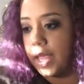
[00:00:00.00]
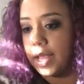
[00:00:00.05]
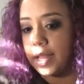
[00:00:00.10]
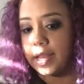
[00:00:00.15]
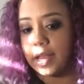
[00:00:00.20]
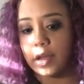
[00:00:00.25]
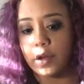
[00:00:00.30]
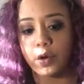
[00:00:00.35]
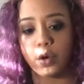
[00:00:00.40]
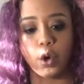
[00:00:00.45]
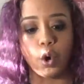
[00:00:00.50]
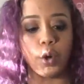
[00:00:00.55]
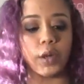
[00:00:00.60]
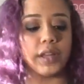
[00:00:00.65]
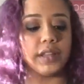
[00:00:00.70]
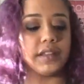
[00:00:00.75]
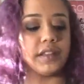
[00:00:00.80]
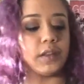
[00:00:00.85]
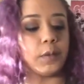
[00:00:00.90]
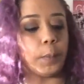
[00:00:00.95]
Now, going
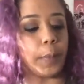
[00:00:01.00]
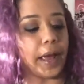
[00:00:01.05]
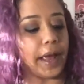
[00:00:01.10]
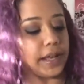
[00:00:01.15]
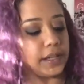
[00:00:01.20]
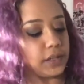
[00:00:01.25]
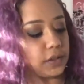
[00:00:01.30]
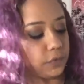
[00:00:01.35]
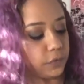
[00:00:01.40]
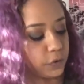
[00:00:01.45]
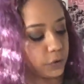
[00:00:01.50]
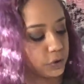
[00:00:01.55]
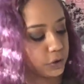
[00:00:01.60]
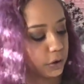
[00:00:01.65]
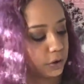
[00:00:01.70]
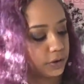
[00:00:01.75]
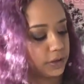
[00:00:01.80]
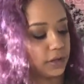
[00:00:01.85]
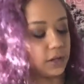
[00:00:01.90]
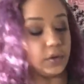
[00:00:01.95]
into the past, the first
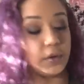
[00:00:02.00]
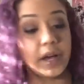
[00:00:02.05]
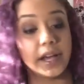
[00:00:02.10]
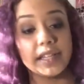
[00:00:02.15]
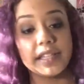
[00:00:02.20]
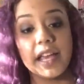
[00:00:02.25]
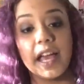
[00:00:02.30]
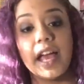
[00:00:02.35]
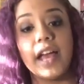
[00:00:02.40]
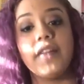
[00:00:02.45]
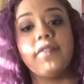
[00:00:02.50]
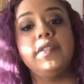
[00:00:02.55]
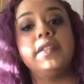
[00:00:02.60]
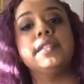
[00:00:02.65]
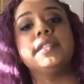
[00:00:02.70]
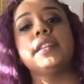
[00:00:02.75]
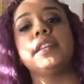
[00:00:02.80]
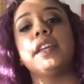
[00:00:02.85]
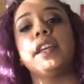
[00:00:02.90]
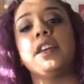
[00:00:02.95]
card that you guys have
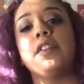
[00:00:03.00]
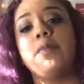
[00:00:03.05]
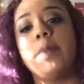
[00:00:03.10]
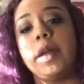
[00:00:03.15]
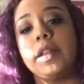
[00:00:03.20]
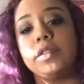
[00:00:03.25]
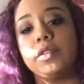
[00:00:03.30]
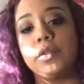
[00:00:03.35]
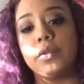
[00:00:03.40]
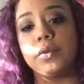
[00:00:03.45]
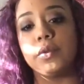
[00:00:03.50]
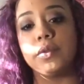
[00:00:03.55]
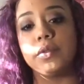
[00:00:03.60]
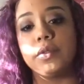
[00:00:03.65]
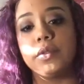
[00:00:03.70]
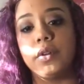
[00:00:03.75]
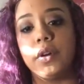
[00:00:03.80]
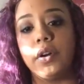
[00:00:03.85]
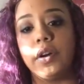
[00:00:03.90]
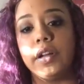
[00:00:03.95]
is the King of
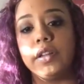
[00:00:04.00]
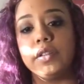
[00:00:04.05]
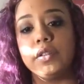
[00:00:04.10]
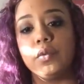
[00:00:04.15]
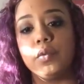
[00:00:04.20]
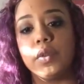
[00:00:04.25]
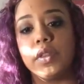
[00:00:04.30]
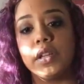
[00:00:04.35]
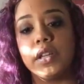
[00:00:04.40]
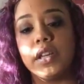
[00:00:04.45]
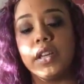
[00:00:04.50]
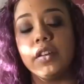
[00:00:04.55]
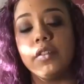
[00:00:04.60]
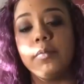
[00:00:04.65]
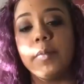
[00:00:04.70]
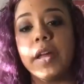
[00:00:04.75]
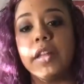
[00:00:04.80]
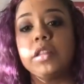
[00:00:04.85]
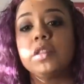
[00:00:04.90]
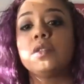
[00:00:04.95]
Pentacles. All right, so with the King
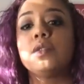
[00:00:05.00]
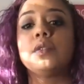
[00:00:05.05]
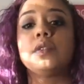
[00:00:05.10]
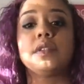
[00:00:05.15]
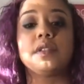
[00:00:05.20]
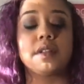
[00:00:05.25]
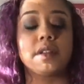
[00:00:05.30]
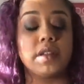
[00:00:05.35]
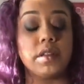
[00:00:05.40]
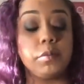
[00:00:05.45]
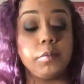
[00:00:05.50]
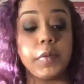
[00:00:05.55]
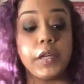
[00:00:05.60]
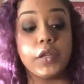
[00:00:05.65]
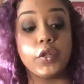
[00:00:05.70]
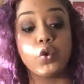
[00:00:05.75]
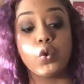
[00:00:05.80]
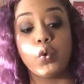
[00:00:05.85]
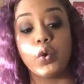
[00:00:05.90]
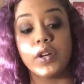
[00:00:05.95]
of Pentacles, this can be a
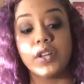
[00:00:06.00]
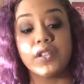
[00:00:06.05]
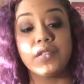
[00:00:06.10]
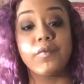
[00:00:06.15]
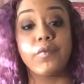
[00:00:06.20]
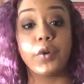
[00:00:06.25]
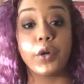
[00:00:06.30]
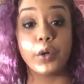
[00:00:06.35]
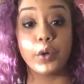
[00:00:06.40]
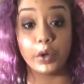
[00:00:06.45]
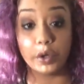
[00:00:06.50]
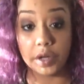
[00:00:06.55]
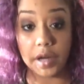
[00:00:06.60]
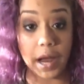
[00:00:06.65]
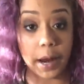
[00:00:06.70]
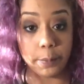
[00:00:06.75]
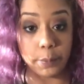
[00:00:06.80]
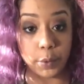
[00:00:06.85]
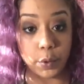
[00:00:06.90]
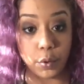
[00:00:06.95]
Taurus, Virgo, or
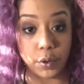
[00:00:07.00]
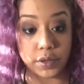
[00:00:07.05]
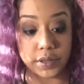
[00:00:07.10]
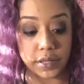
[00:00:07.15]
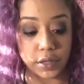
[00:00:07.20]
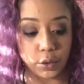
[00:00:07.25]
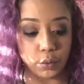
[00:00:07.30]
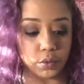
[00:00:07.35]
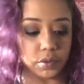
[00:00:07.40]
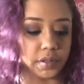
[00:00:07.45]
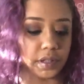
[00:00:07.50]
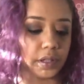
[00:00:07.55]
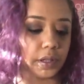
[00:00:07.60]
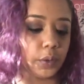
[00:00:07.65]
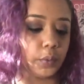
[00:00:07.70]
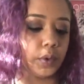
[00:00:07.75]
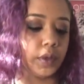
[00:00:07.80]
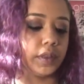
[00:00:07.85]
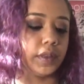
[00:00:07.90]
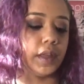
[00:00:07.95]
Capricorn that you were
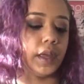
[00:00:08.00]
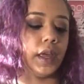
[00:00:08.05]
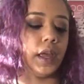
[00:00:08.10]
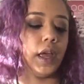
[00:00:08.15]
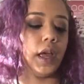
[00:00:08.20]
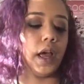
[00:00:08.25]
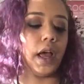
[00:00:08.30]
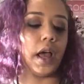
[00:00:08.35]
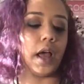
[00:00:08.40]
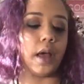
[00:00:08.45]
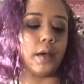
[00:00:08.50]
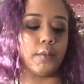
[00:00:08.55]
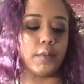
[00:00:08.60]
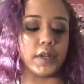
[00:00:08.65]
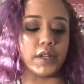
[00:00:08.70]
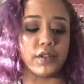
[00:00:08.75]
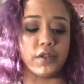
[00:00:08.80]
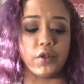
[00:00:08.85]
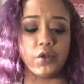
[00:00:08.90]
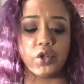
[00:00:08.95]
dealing with. But
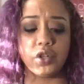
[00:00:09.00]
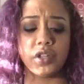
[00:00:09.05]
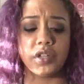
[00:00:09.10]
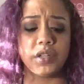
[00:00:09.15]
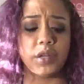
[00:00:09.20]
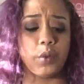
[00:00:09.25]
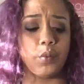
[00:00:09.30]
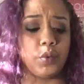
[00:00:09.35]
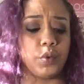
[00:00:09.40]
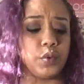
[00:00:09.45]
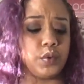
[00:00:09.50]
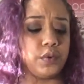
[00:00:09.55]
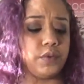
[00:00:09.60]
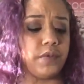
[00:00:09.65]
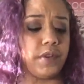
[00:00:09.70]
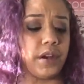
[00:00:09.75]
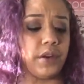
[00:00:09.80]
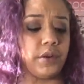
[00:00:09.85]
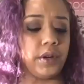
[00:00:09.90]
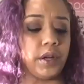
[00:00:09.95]
it's usually someone who's
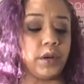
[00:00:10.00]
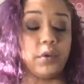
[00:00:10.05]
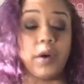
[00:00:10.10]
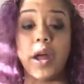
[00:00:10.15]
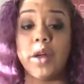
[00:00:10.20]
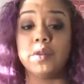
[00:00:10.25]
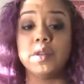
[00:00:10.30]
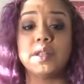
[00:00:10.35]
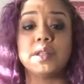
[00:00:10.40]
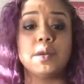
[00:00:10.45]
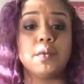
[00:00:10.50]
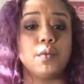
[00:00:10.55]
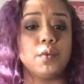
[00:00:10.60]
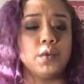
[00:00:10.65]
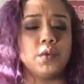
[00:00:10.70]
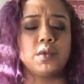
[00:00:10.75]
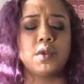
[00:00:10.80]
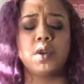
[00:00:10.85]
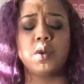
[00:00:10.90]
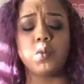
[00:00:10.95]
very grounded, someone
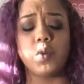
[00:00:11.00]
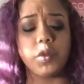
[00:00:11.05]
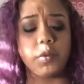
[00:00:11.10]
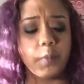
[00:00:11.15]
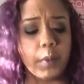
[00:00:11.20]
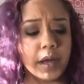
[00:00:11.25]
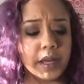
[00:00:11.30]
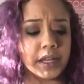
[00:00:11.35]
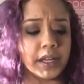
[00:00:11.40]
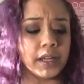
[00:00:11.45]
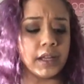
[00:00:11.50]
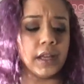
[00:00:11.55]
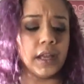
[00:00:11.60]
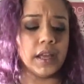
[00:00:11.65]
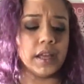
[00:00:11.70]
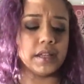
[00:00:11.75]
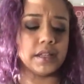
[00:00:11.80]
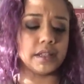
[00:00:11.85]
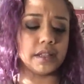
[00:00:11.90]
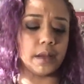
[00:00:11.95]
who's good with money,
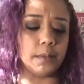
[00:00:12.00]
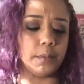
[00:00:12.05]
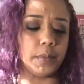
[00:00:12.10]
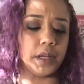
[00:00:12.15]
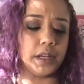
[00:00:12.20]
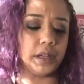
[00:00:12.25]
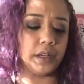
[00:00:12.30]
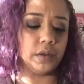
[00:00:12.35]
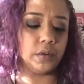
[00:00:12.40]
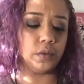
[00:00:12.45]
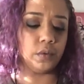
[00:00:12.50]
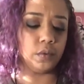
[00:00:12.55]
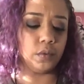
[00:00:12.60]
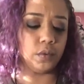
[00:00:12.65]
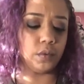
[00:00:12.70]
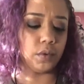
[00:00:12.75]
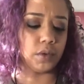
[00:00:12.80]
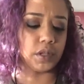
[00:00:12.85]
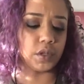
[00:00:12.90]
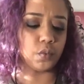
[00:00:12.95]
somebody
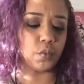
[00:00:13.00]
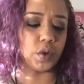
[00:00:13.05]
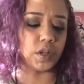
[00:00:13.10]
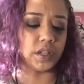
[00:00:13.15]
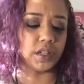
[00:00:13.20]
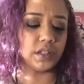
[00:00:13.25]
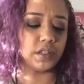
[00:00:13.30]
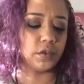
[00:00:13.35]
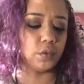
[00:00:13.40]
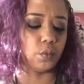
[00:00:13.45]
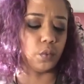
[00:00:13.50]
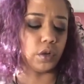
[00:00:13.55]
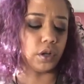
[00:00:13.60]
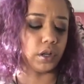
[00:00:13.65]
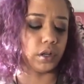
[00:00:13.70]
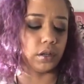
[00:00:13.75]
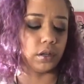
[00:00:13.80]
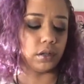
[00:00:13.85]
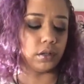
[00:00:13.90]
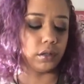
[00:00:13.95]
who is willing to
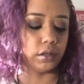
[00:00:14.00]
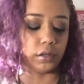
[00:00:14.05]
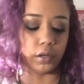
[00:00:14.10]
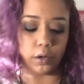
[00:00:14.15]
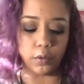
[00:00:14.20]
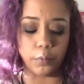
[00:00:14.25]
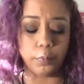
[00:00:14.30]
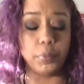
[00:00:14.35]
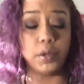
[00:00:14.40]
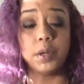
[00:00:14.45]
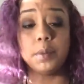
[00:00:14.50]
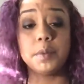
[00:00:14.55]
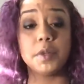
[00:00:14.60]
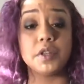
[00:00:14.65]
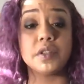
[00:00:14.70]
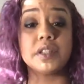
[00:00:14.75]
work, you know, pull up their